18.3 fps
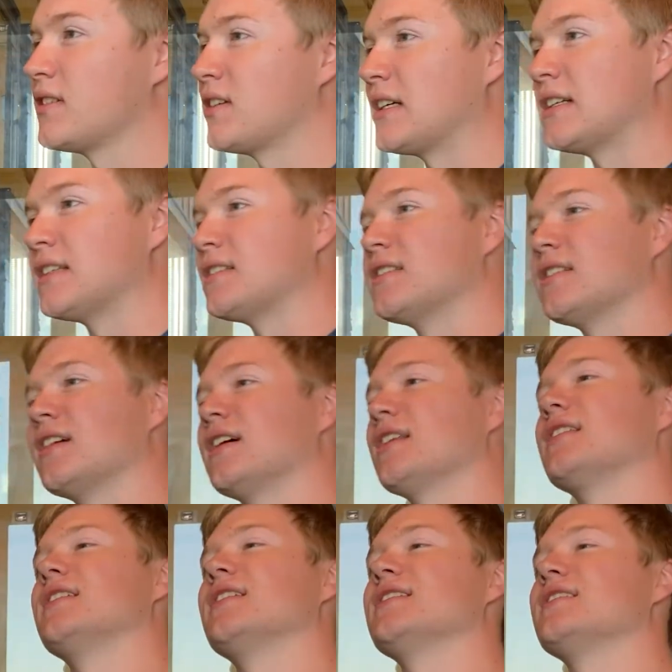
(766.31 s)
Like, it's
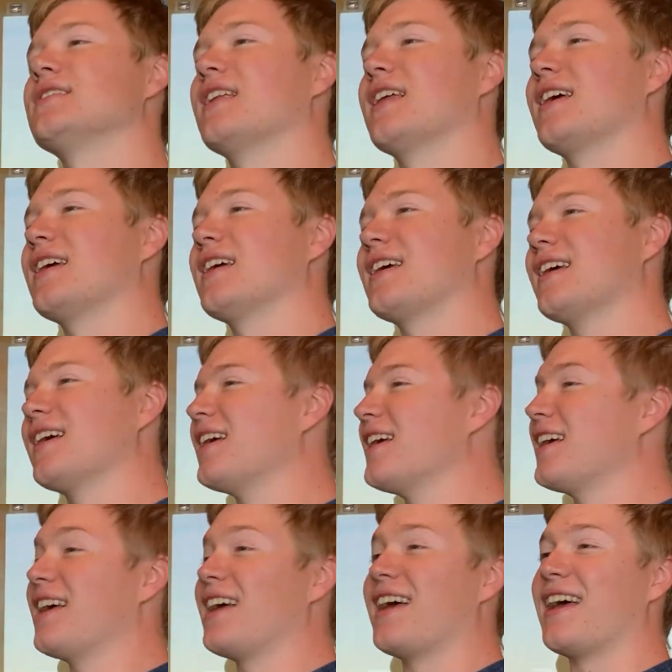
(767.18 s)
not just like,
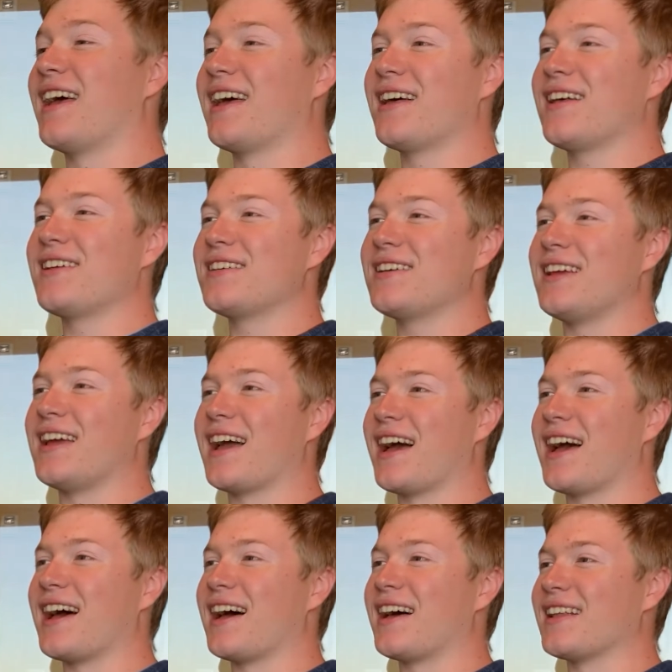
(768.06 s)
hell
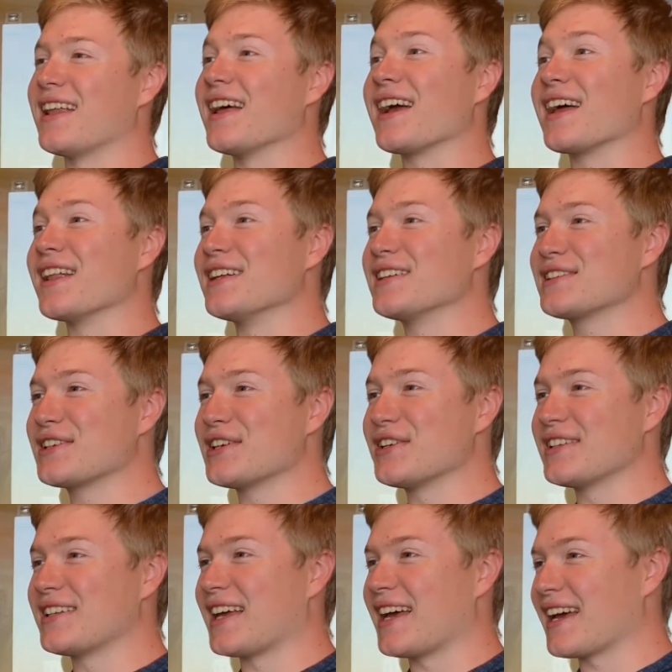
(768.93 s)
yeah, like, let's
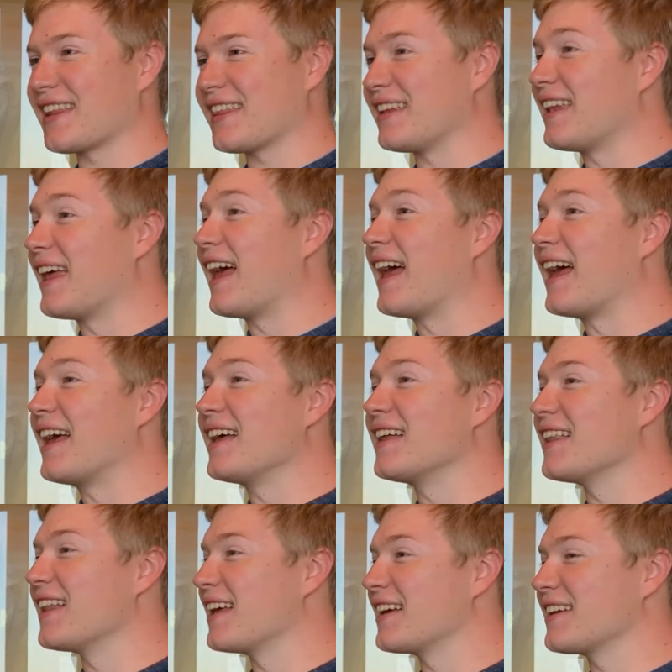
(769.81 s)
go attack the day.
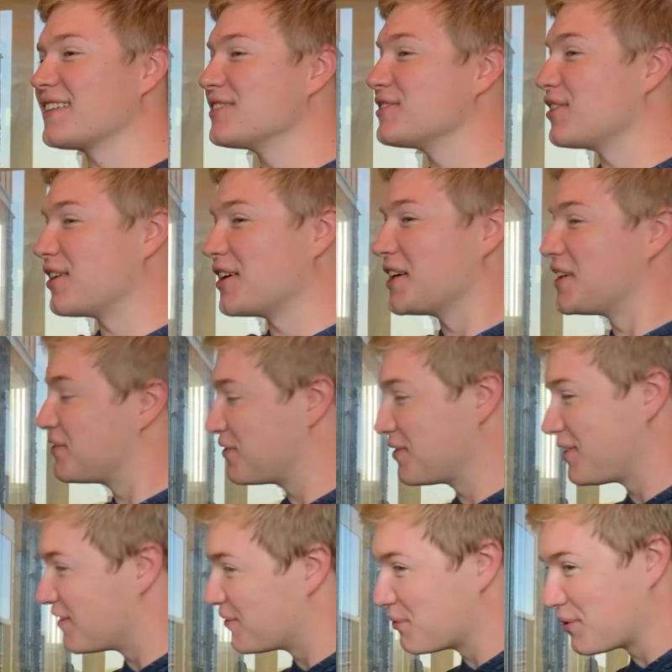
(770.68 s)
Like, sorry
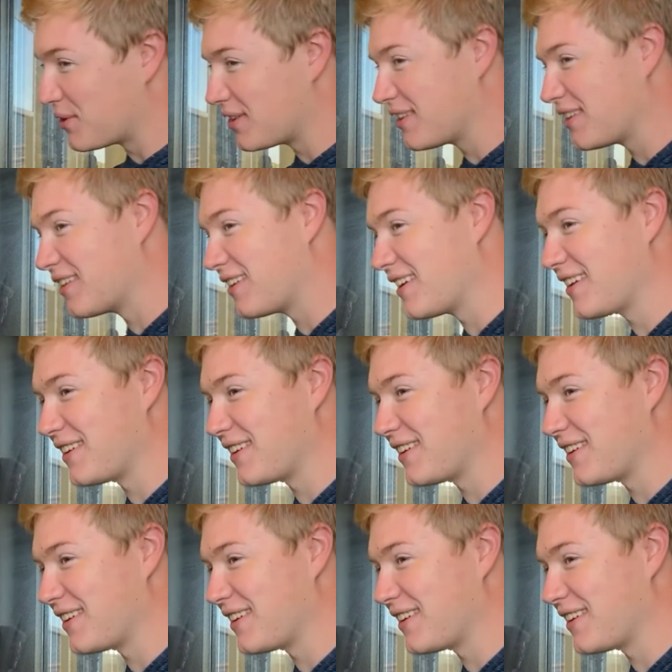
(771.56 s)
for the word there.